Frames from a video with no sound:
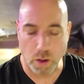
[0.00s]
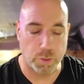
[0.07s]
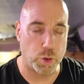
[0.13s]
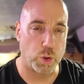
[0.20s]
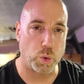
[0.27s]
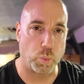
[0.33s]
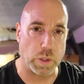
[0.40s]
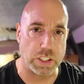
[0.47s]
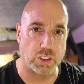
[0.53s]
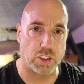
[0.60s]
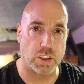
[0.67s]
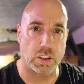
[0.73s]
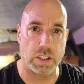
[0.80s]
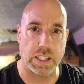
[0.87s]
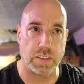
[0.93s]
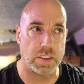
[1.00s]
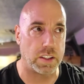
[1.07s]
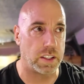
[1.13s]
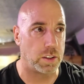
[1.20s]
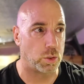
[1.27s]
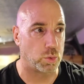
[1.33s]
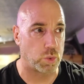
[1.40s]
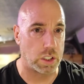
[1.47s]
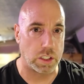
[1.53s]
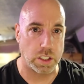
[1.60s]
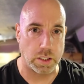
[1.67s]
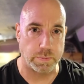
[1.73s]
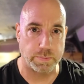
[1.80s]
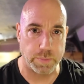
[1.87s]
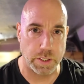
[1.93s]
through the winter in the
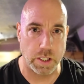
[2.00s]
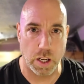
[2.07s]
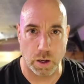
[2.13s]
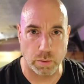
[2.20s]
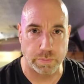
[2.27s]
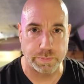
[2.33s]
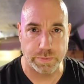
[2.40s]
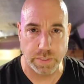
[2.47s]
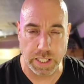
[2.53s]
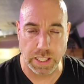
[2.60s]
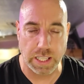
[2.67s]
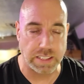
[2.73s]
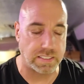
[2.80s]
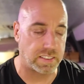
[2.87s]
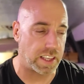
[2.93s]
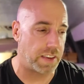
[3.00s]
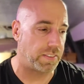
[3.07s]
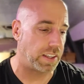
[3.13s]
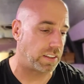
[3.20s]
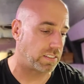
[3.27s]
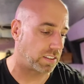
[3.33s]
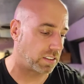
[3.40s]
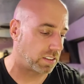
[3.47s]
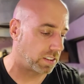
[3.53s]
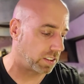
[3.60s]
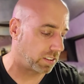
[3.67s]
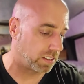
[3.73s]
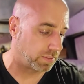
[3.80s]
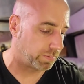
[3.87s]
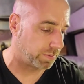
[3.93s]
really, daylight savings and
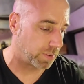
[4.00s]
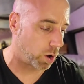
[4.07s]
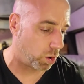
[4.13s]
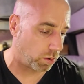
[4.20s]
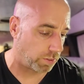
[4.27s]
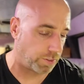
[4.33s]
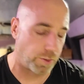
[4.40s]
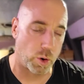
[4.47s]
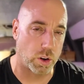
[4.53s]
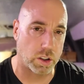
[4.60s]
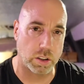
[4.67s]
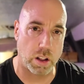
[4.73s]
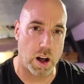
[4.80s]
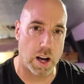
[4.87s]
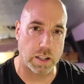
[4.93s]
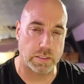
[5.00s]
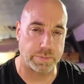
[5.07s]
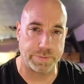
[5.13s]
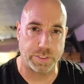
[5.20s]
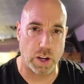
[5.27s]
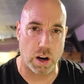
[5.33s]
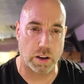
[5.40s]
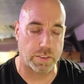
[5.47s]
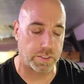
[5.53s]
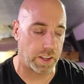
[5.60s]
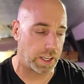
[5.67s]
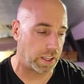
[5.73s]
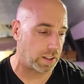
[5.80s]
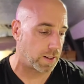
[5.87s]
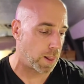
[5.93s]
the whole 4 o'clock dark
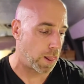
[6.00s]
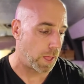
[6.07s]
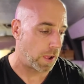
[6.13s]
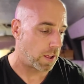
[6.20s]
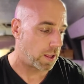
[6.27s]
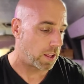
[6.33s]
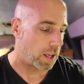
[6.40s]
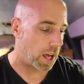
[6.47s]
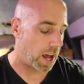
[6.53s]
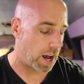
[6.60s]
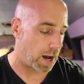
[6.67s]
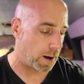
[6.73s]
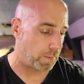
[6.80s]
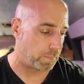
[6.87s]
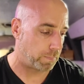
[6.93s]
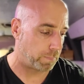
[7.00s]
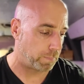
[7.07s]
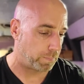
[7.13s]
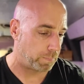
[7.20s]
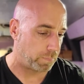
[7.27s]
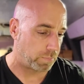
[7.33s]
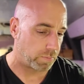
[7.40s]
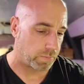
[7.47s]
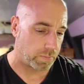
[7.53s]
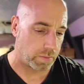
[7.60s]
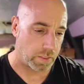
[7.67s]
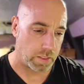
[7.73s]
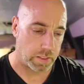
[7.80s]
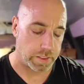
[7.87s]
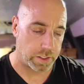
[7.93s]
thing.
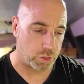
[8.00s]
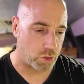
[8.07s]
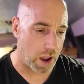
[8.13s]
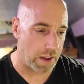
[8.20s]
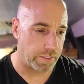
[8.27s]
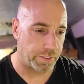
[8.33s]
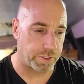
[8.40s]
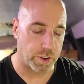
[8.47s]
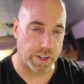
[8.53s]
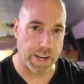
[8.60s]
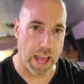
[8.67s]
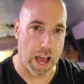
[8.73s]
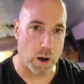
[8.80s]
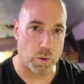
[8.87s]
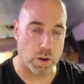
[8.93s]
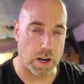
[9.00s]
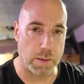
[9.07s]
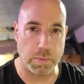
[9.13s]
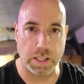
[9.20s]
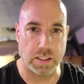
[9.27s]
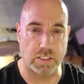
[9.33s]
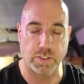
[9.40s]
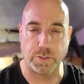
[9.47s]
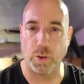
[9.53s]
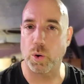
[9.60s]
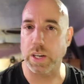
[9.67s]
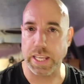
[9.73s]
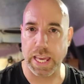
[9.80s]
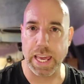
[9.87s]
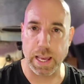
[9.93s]
Drive it for an hour. I mean, it's
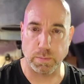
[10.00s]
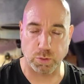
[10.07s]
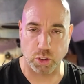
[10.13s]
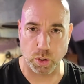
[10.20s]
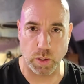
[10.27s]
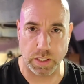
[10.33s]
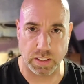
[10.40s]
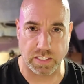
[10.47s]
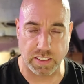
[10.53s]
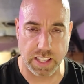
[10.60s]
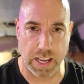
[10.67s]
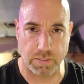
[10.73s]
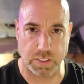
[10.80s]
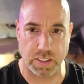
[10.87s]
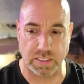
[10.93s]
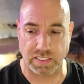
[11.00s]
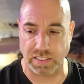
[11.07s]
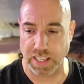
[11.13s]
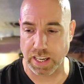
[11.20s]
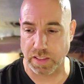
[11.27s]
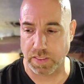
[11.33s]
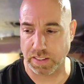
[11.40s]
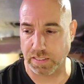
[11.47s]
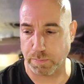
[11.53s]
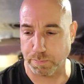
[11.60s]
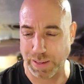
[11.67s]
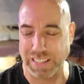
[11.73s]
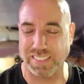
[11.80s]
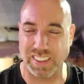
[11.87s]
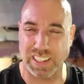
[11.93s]
40 amps, so you have to understand that's
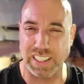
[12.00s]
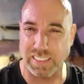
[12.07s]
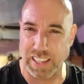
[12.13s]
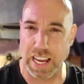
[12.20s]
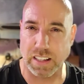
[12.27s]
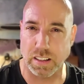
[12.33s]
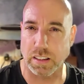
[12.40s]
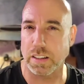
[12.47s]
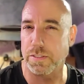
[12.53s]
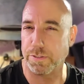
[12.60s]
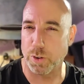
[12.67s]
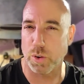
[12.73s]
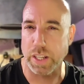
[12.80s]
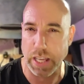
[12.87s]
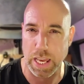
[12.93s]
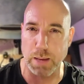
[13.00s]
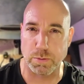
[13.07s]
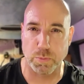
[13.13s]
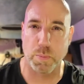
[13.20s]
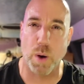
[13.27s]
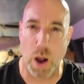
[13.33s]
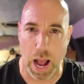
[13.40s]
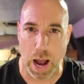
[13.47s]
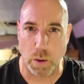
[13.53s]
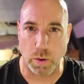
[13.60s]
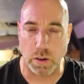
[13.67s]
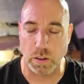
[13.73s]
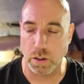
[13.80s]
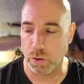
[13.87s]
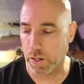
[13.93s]
basically technically 40 amps per
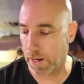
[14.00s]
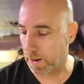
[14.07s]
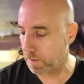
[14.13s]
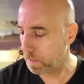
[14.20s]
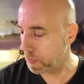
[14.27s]
hour, okay?